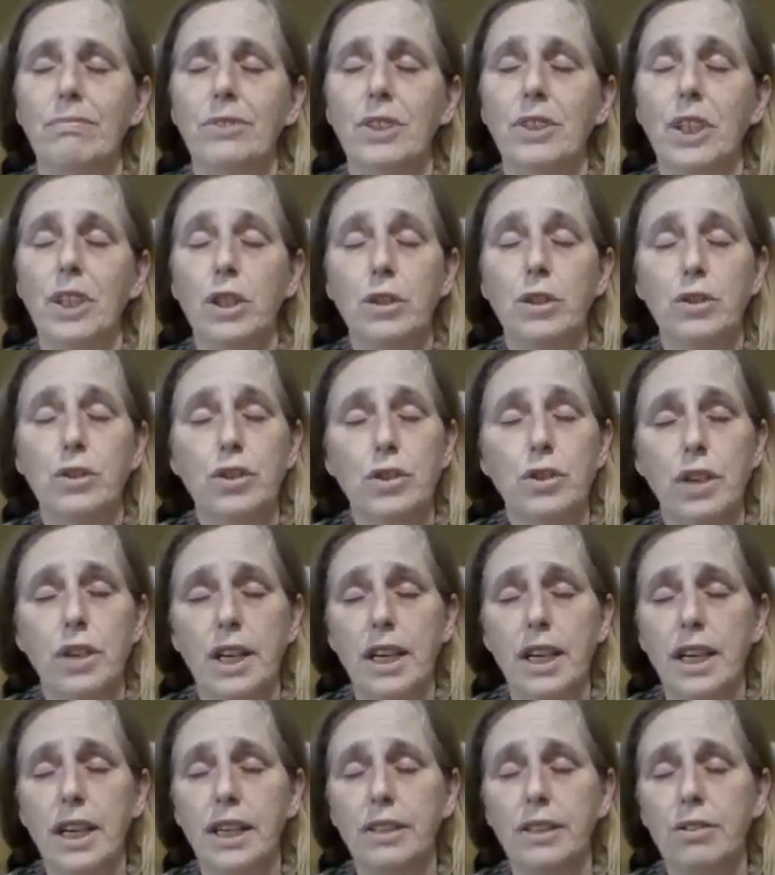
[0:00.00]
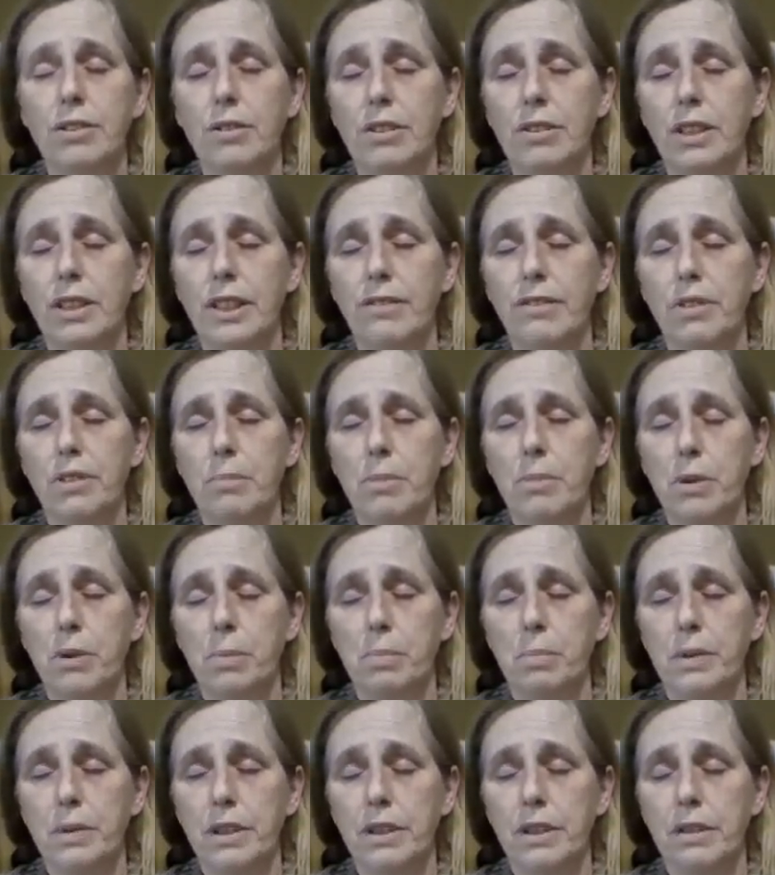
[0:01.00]
Close your eyes or leave them
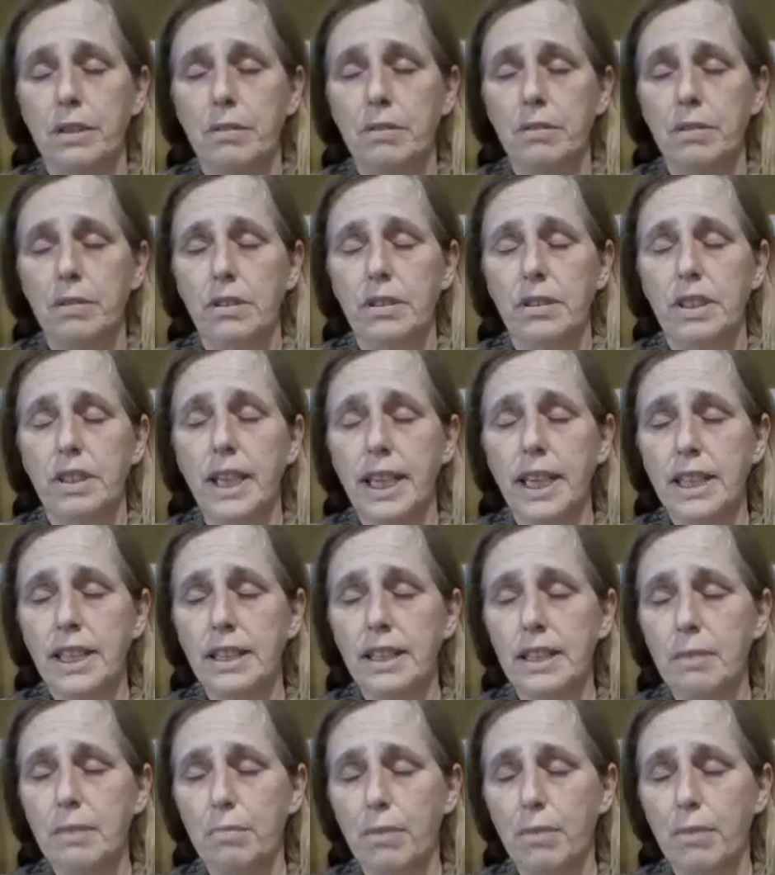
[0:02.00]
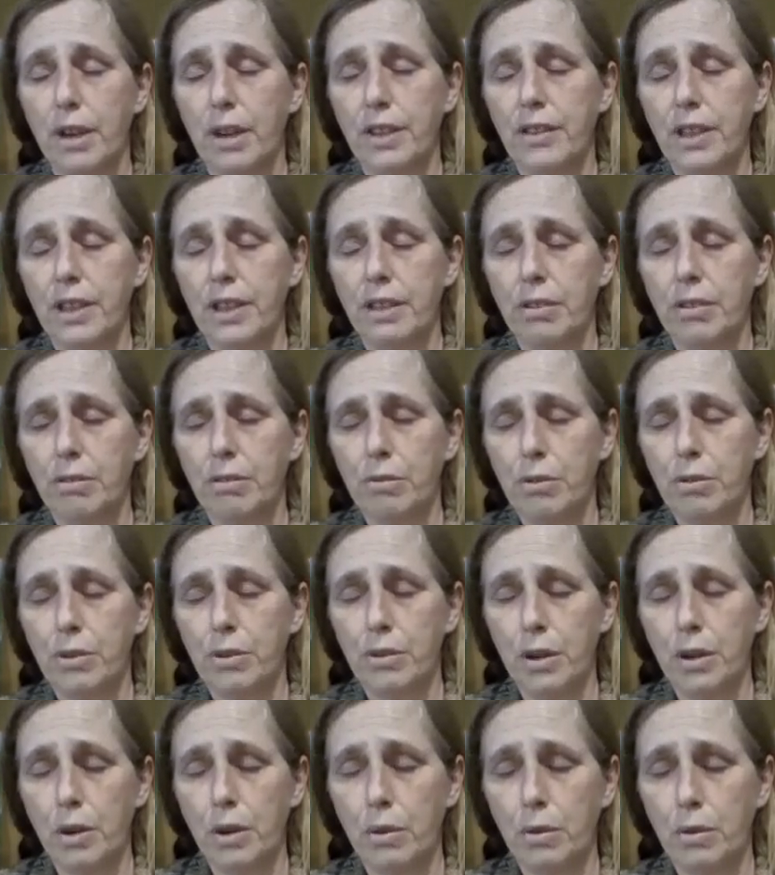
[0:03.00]
open. Take a deep breath in through your
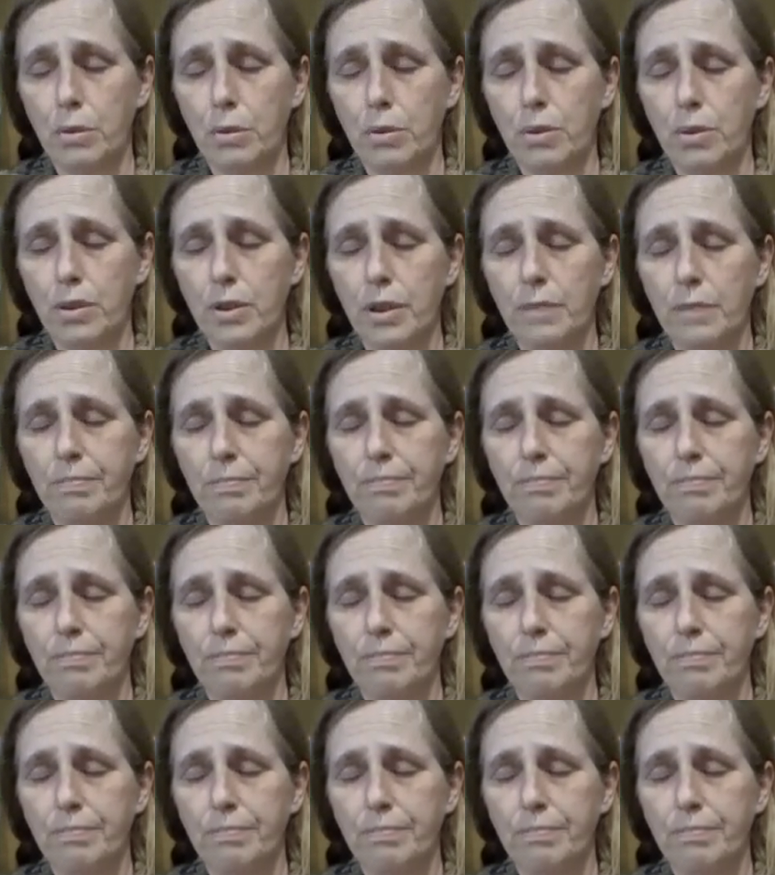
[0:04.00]
nose.